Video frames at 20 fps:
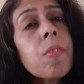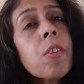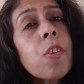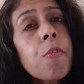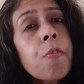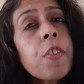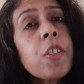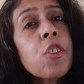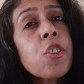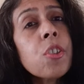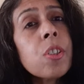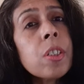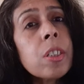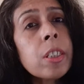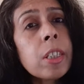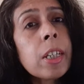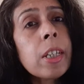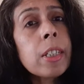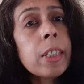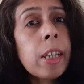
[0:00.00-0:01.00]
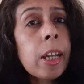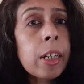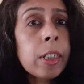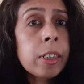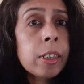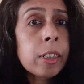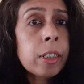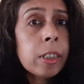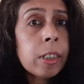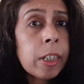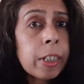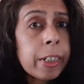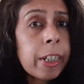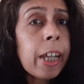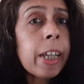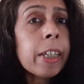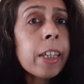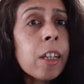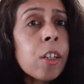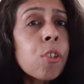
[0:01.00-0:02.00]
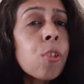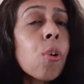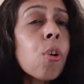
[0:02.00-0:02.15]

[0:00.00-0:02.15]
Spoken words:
officials say that attacking